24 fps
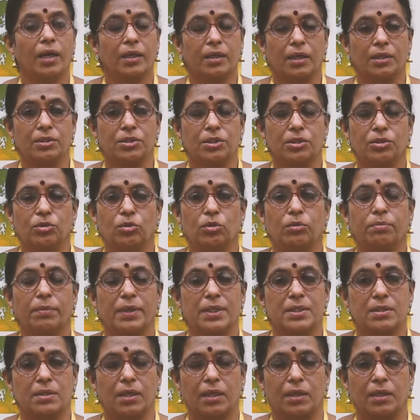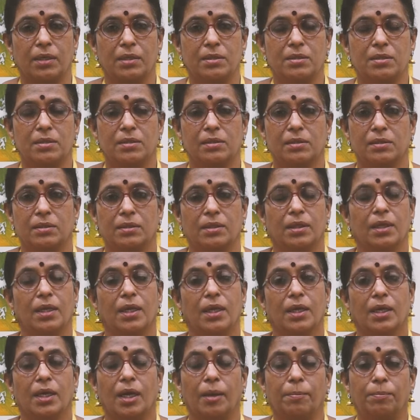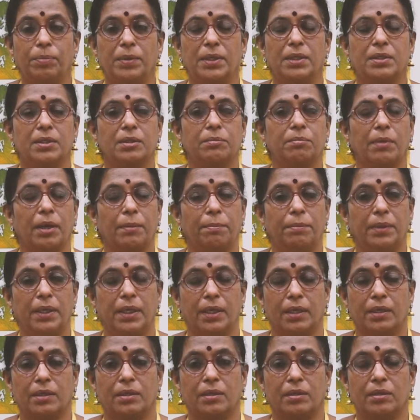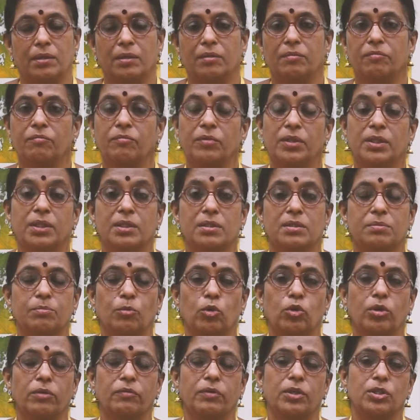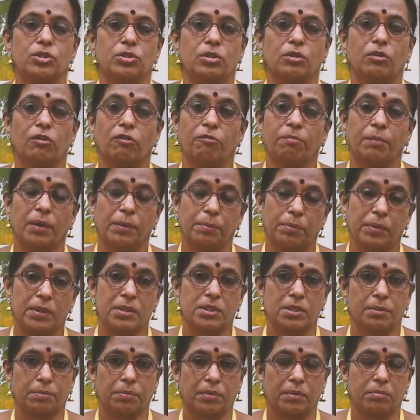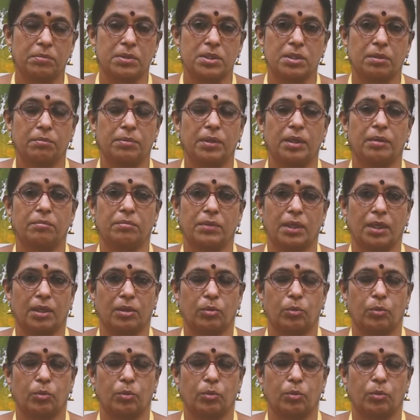I continued my studies, completed my B.Ed. with the motivation of my principal, Mr. B.M.